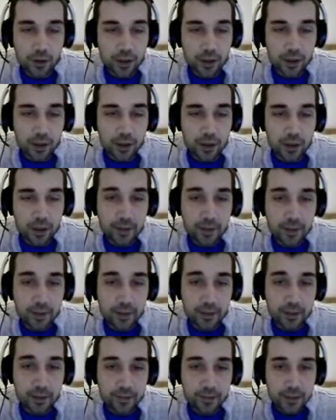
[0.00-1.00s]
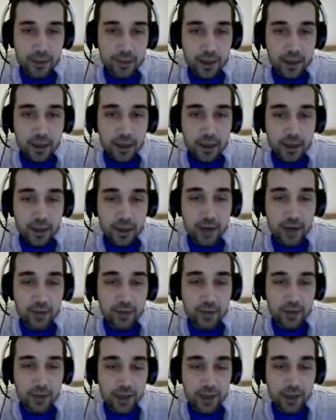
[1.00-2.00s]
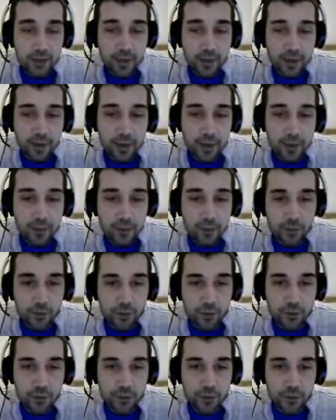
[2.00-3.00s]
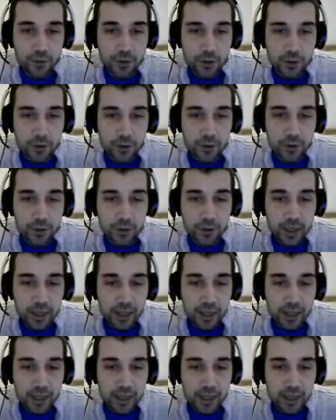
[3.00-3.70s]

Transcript: clay bucket. Now the clay bucket can move water as much as you want.